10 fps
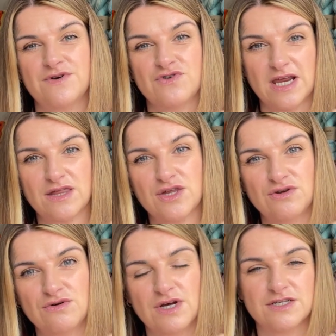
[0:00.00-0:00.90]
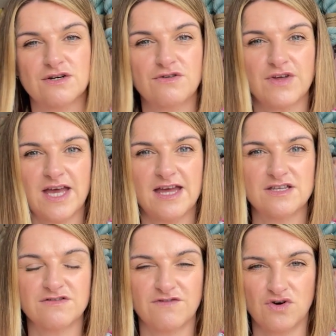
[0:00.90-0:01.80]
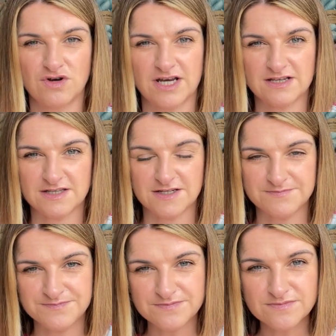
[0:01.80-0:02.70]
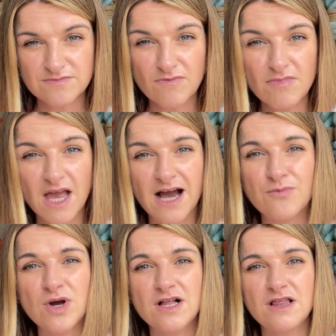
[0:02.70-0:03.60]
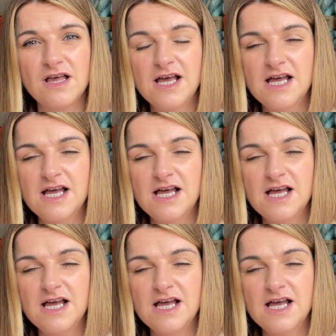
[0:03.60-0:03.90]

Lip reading: right through until the end of August. I will